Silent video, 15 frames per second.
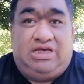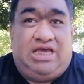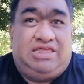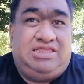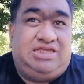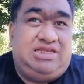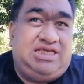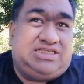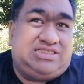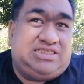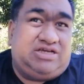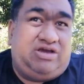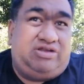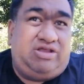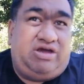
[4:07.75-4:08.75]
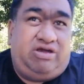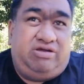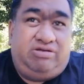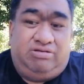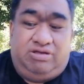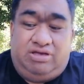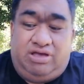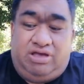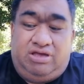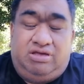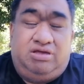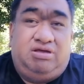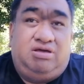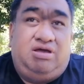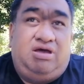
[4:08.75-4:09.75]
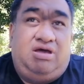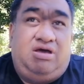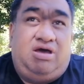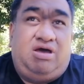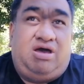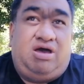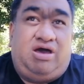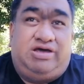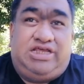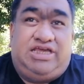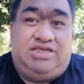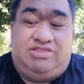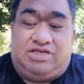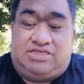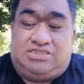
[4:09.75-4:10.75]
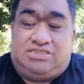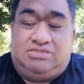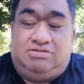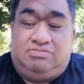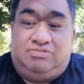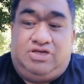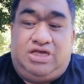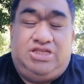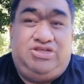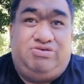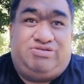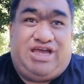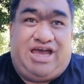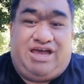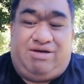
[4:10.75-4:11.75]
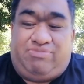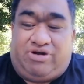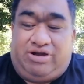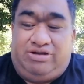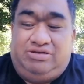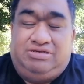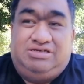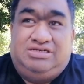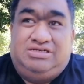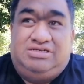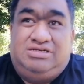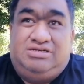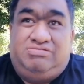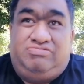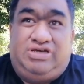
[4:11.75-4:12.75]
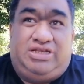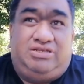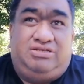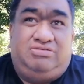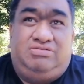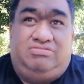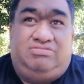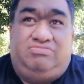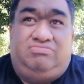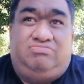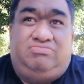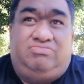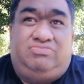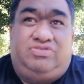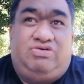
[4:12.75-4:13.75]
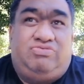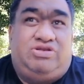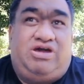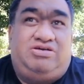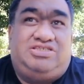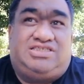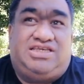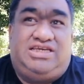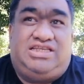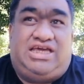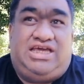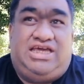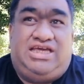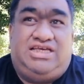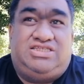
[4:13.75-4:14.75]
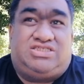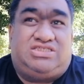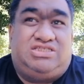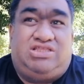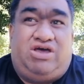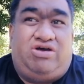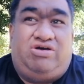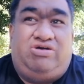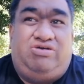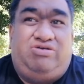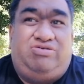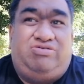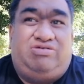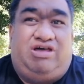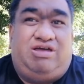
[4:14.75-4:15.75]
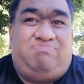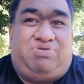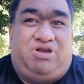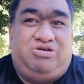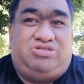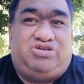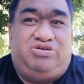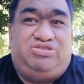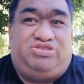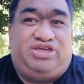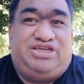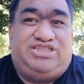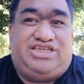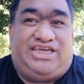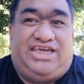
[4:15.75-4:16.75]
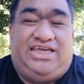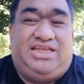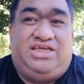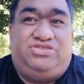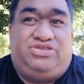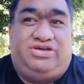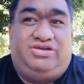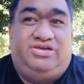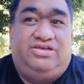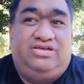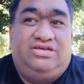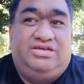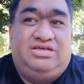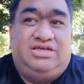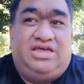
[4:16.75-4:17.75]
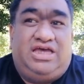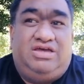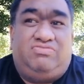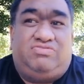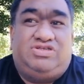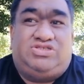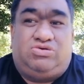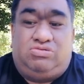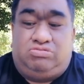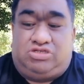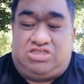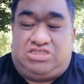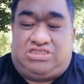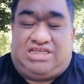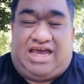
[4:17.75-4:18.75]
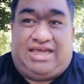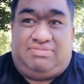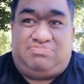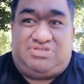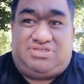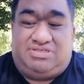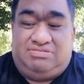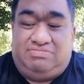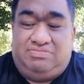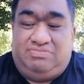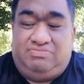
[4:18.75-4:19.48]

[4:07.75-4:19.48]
And the next thing I know, I'd hear this in your car, bro, when there were no CDs, no like Bluetooth thing to anything. It was all just tapes.